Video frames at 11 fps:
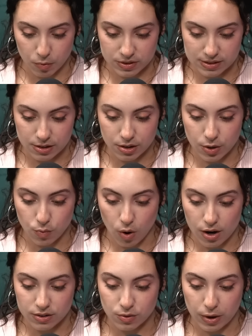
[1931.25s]
was literally
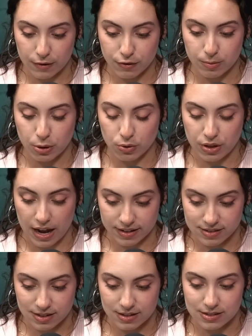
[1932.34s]
walked away from both
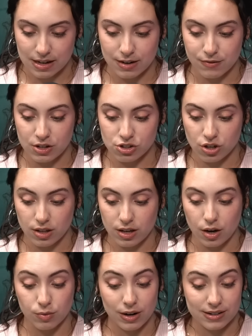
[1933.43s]
accidents and eventually
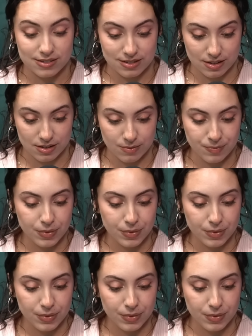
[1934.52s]
arrested.